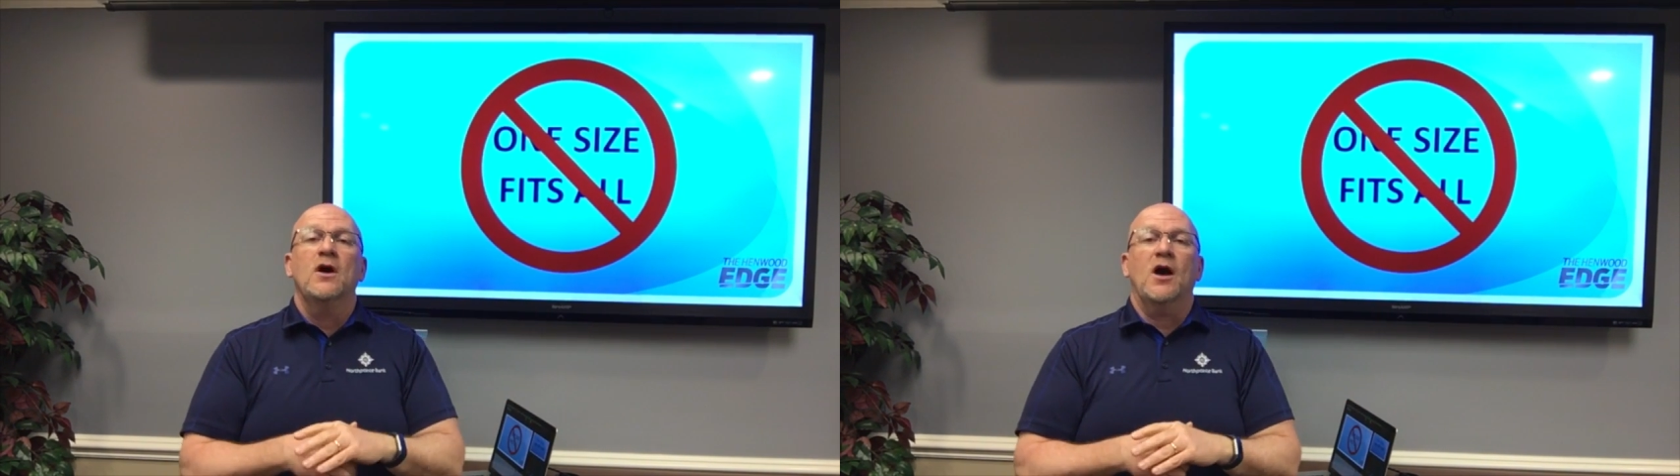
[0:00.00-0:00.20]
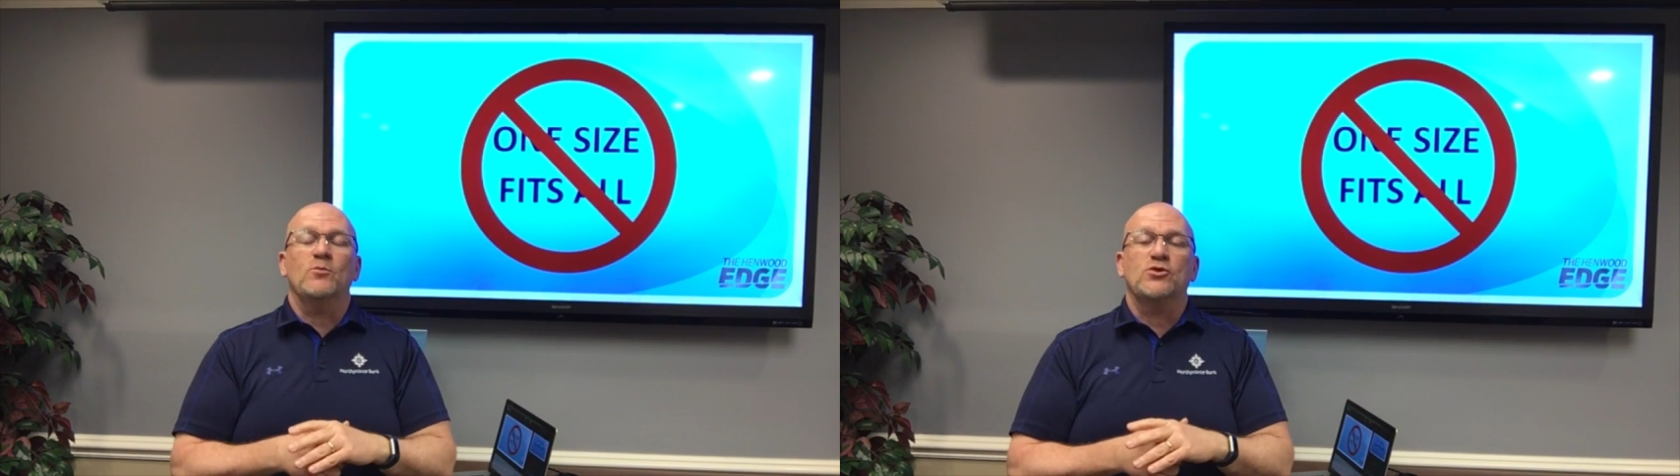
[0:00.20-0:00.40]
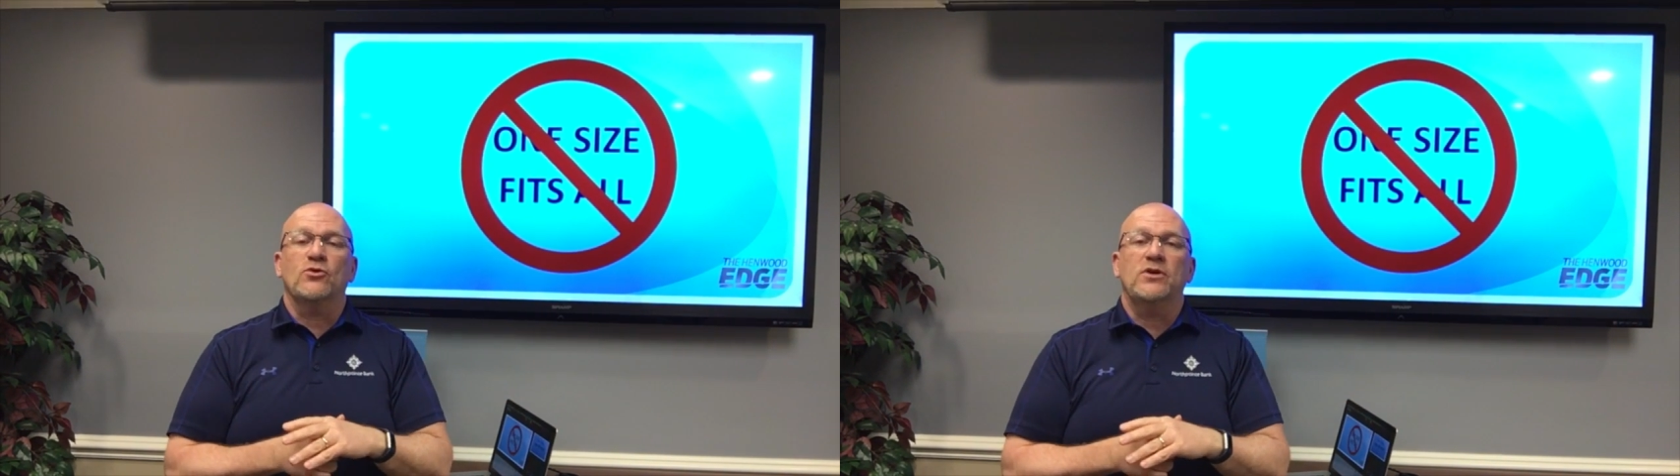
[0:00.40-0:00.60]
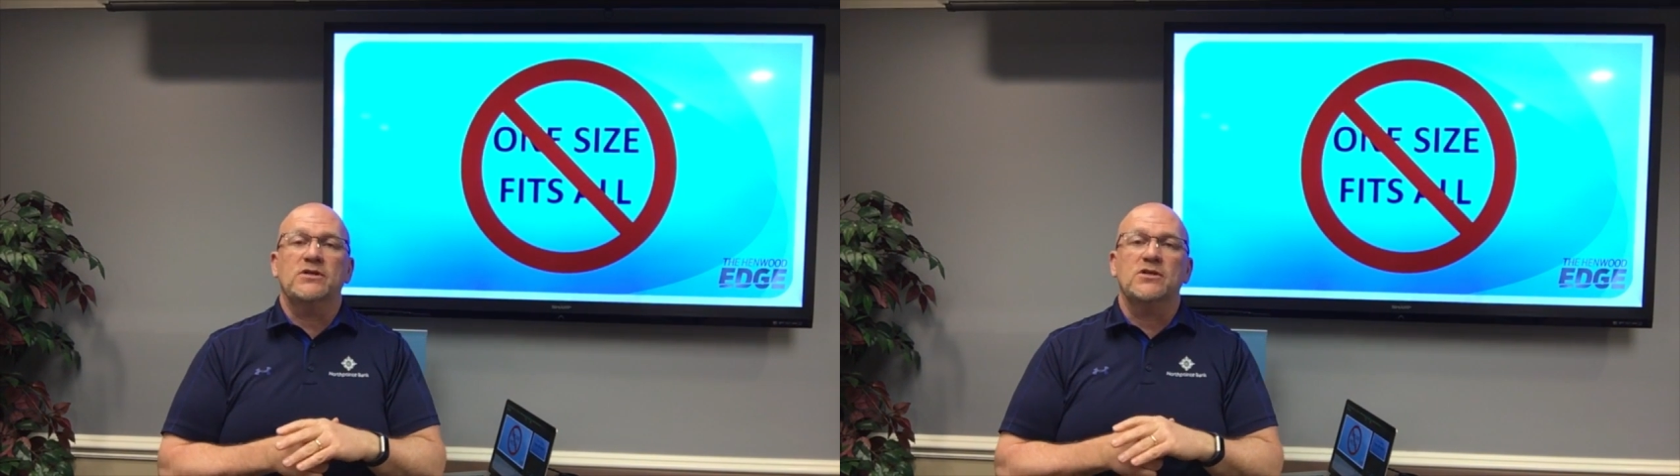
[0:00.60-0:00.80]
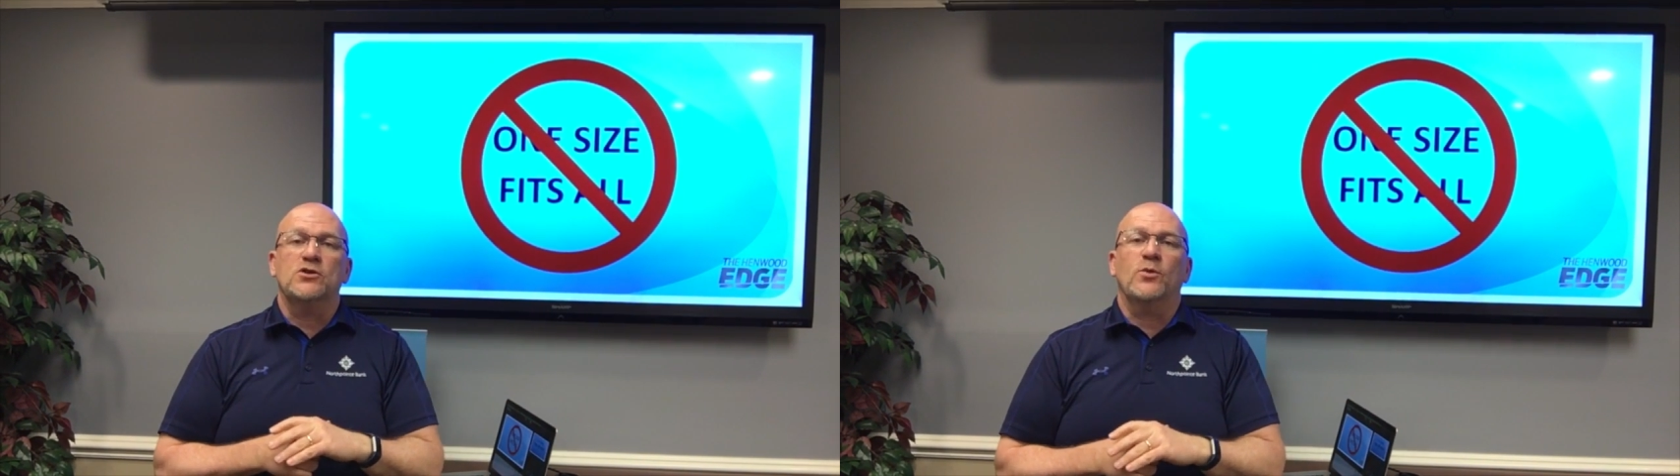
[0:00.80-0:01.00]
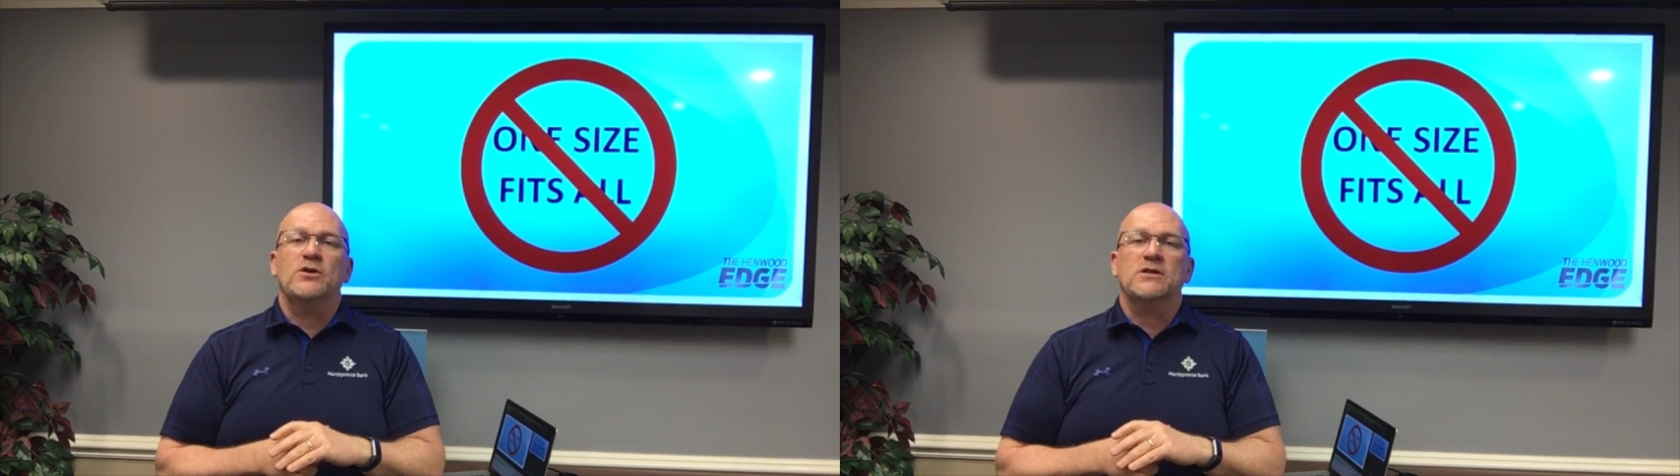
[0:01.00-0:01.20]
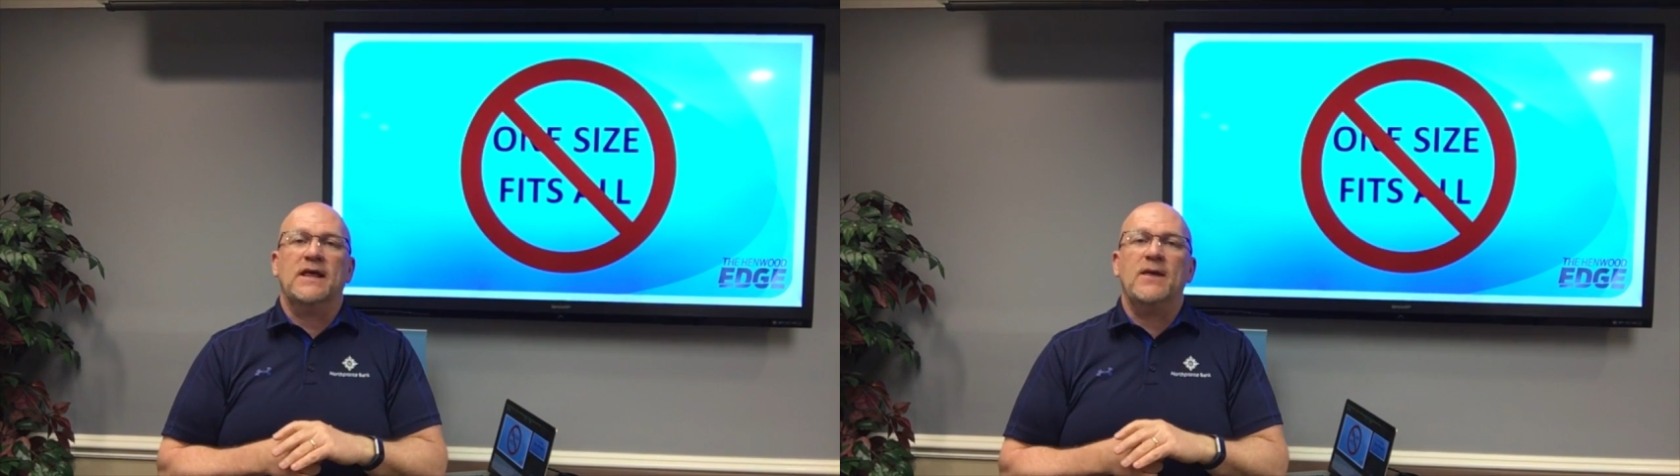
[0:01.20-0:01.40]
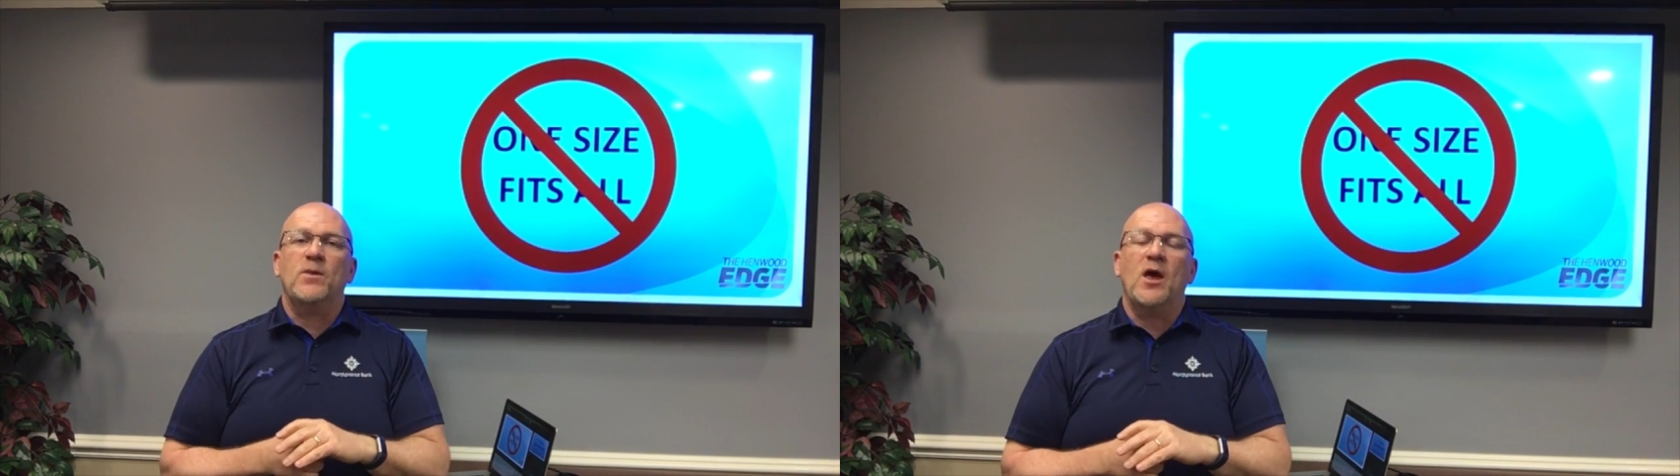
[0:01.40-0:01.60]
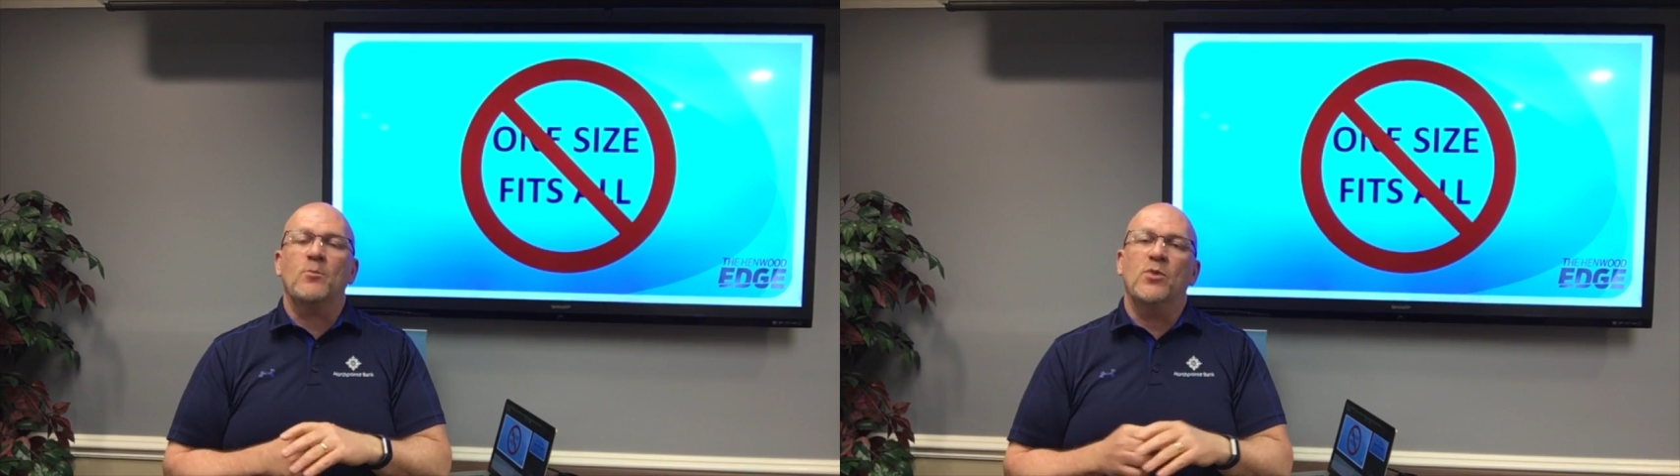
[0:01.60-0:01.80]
I'm sure, in a situation like that,